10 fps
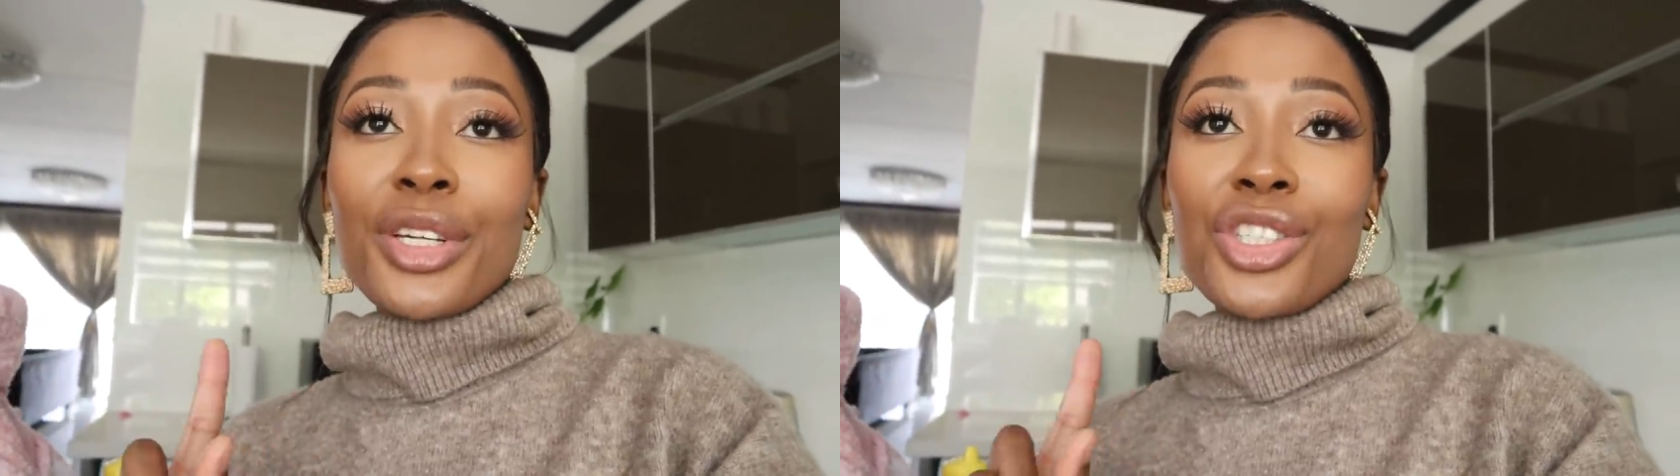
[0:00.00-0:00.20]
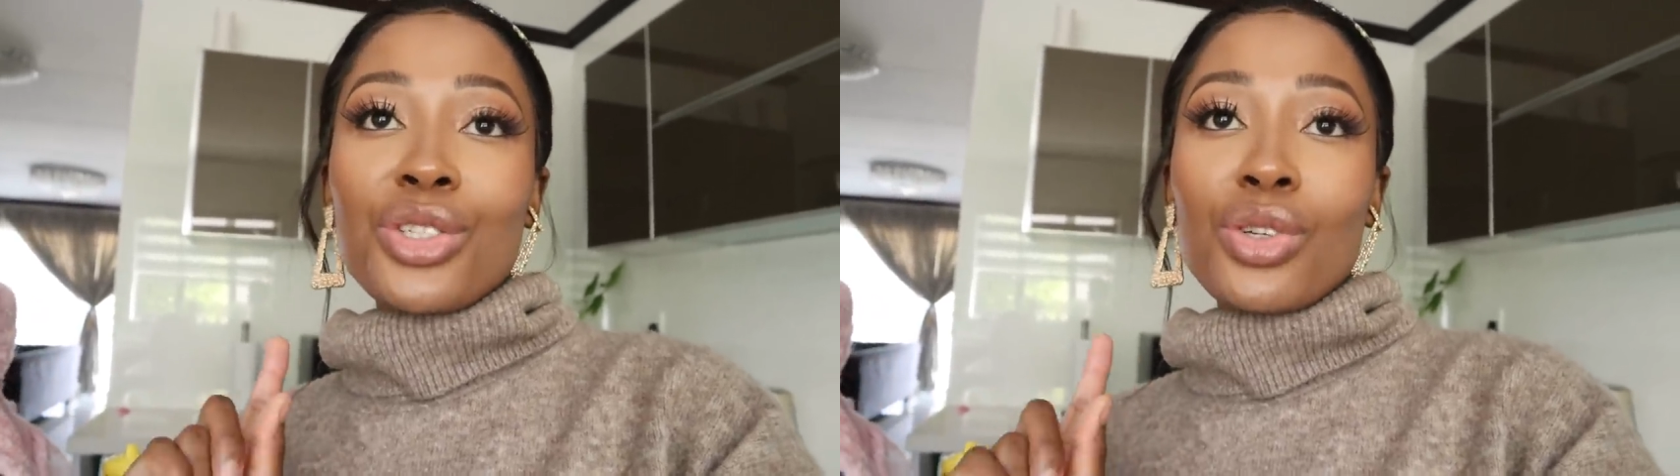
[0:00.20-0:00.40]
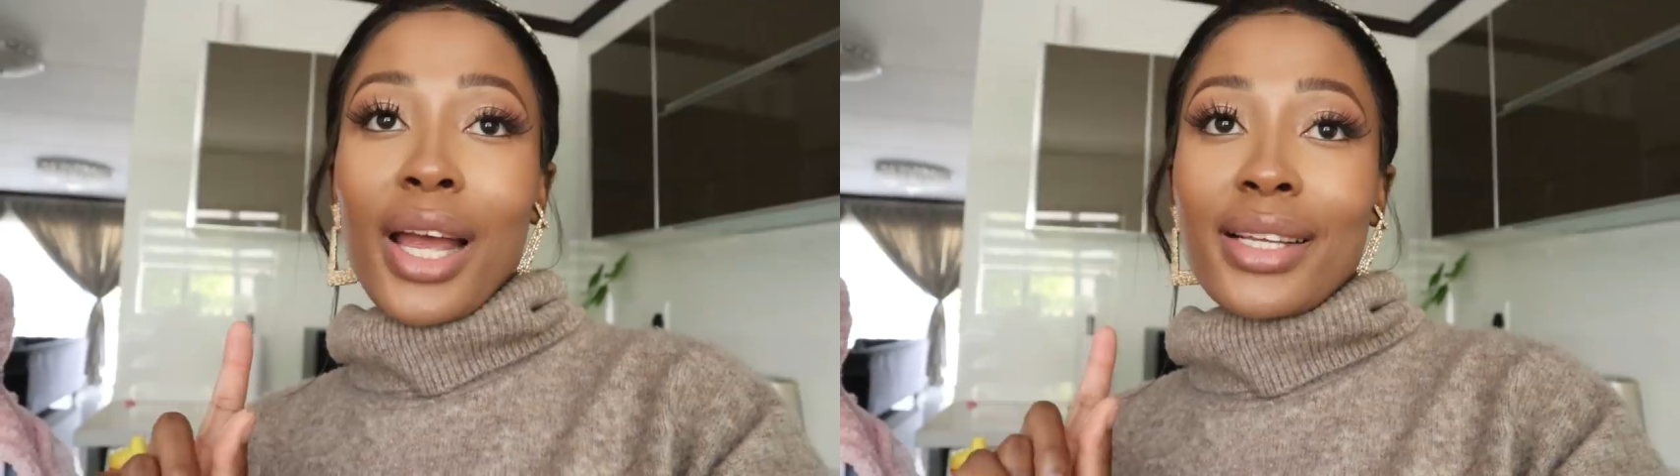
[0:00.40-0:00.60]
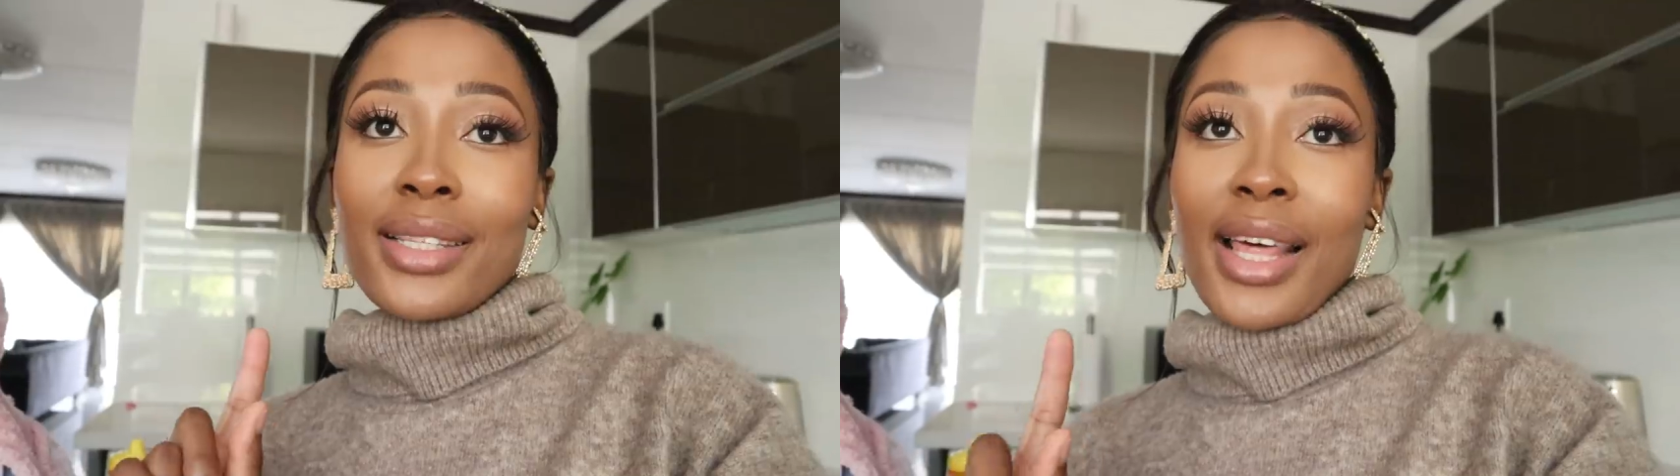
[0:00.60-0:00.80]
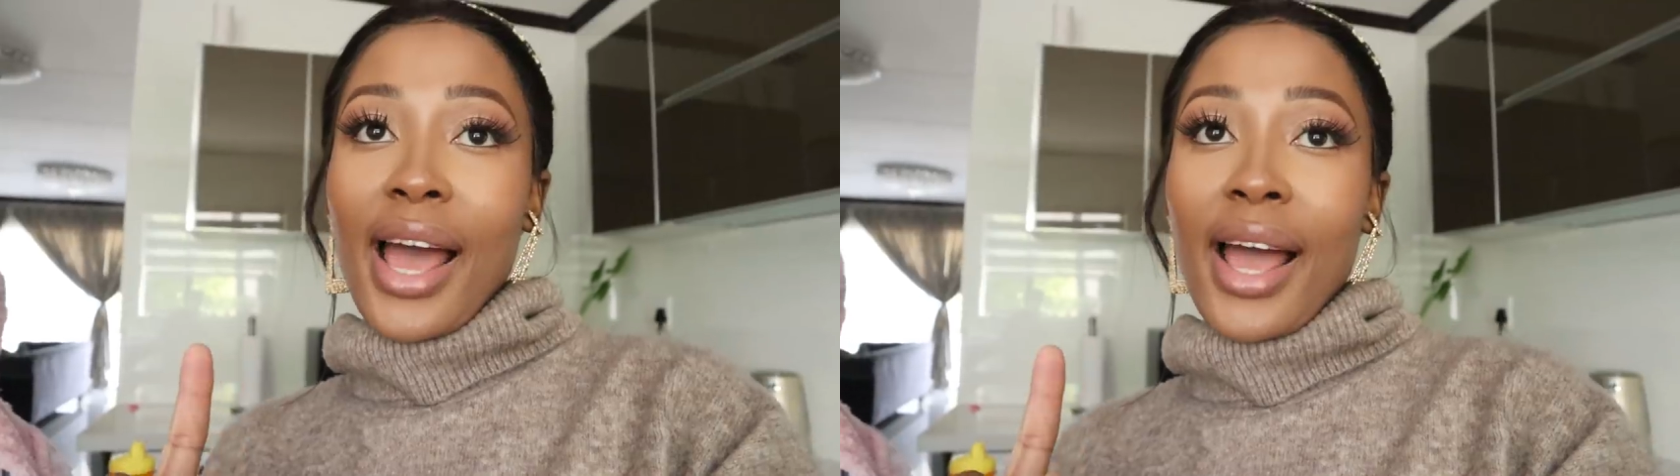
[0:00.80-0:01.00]
mention you
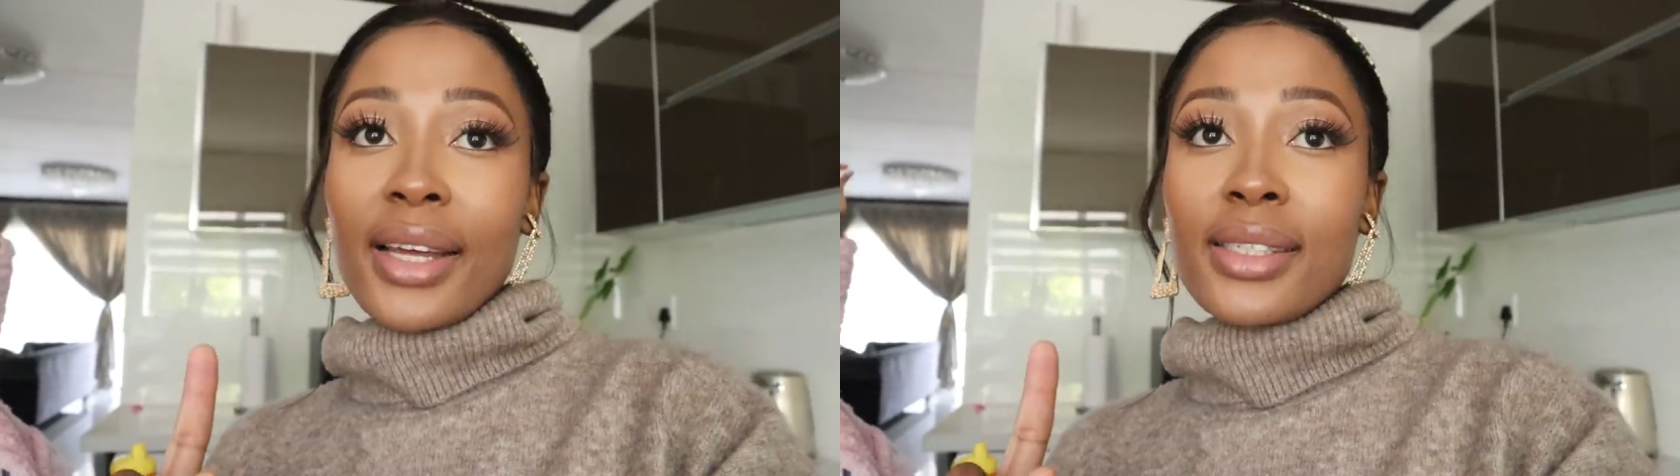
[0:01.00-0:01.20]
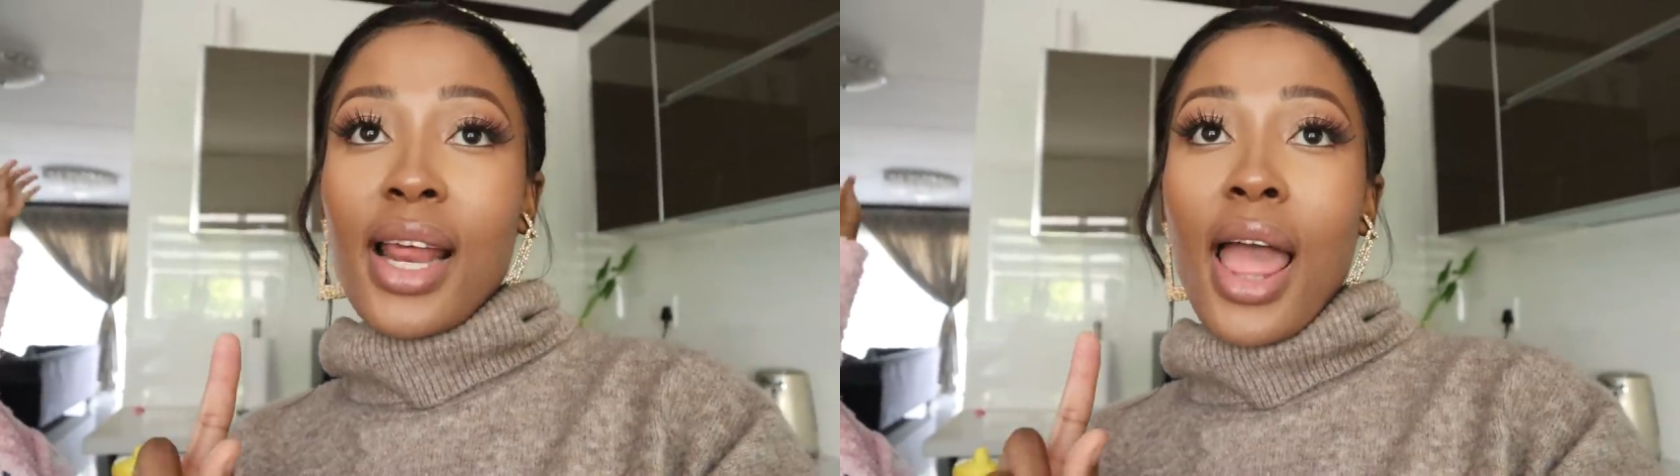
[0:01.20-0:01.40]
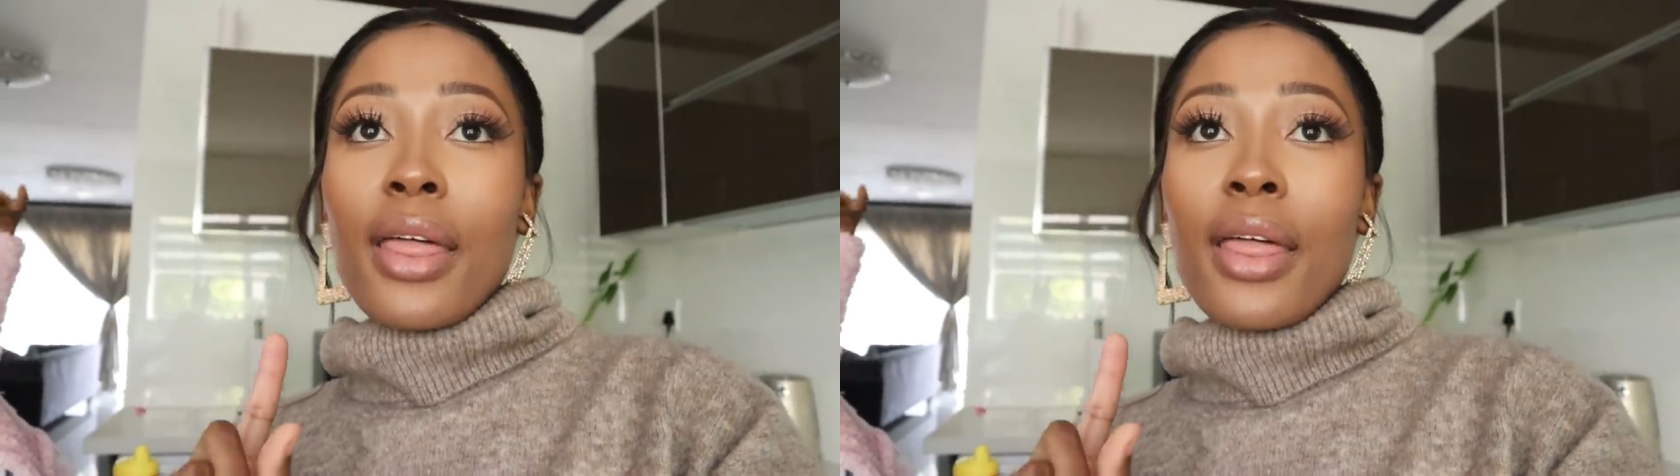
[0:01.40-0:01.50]
guys that